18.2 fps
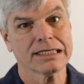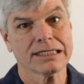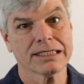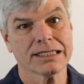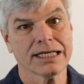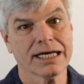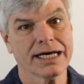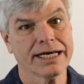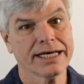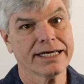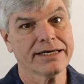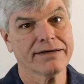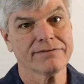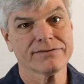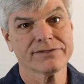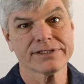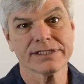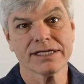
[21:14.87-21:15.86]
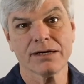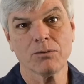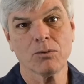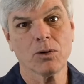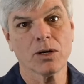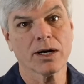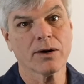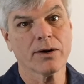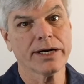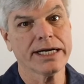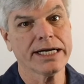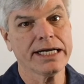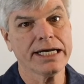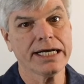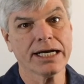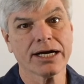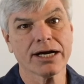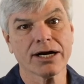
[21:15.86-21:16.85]
Like if somewhere in
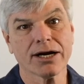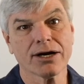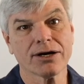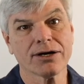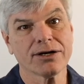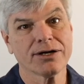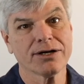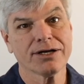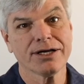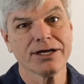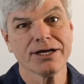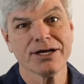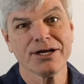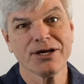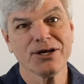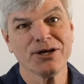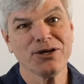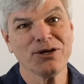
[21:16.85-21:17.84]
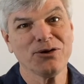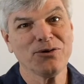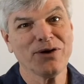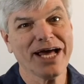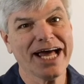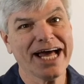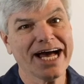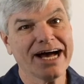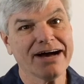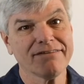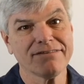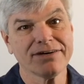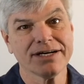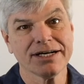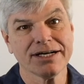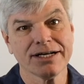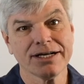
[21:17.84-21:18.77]
here you have